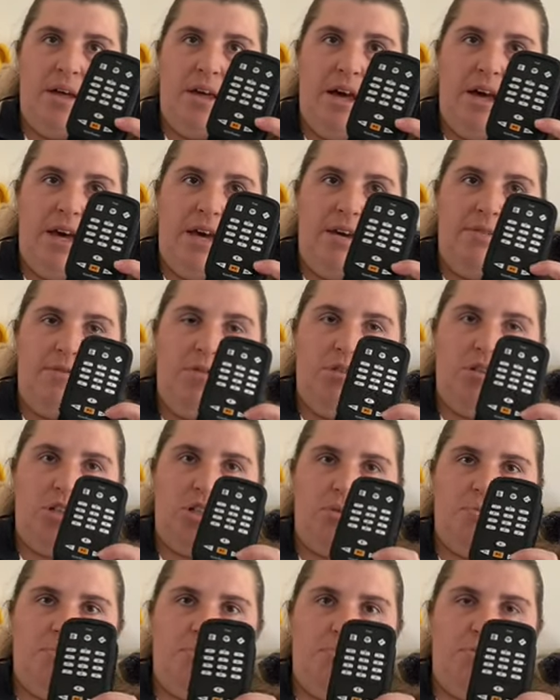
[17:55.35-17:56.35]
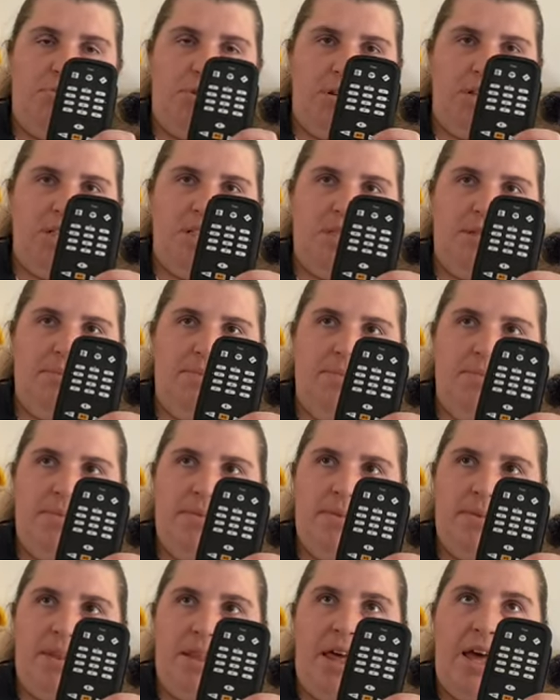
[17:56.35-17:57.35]
if you just press them,
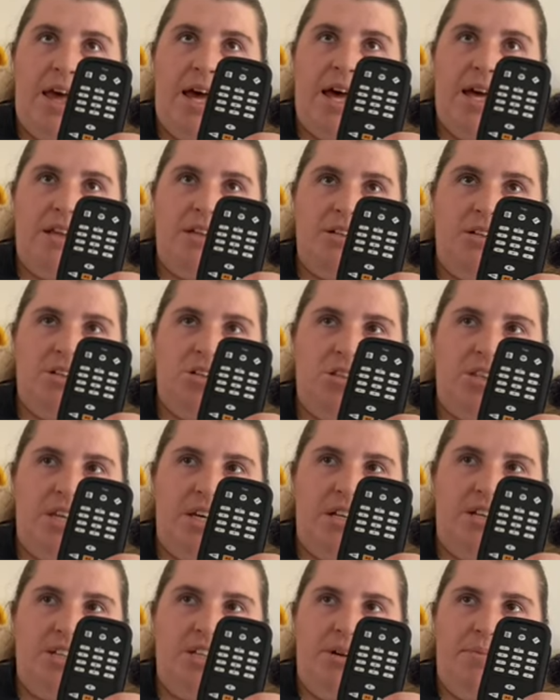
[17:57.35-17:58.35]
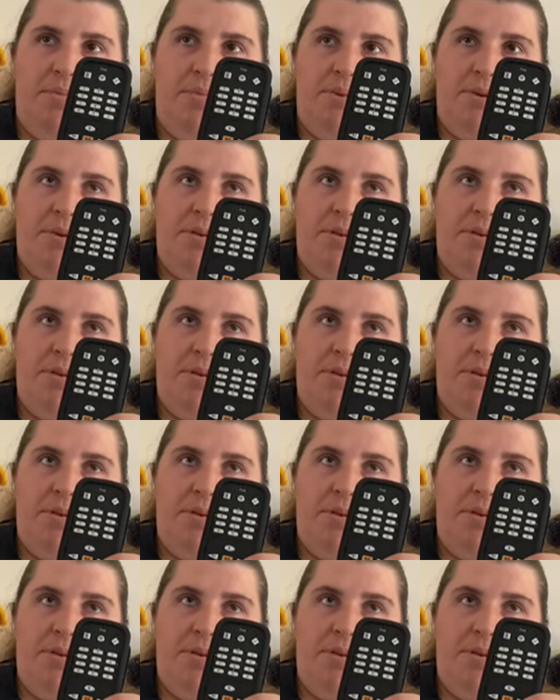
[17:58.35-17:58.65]
and they jump